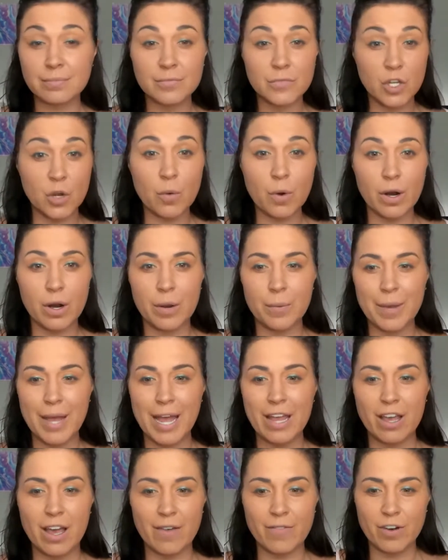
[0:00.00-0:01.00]
Don't worry, we
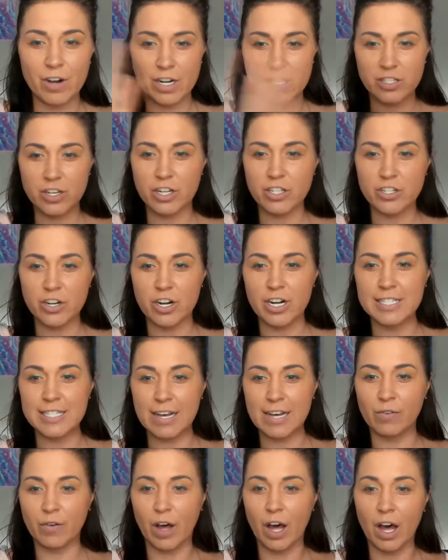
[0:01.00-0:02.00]
got it covered. It's going to turn
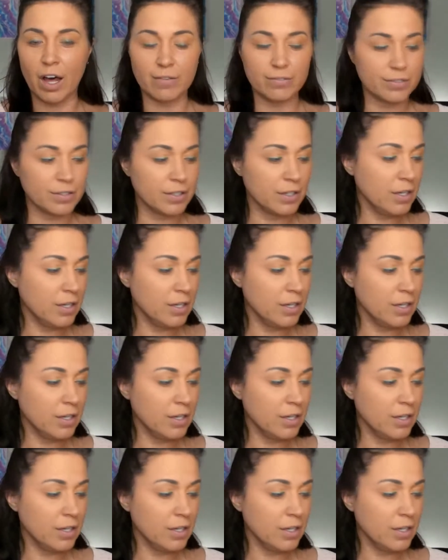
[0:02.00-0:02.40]
itself off.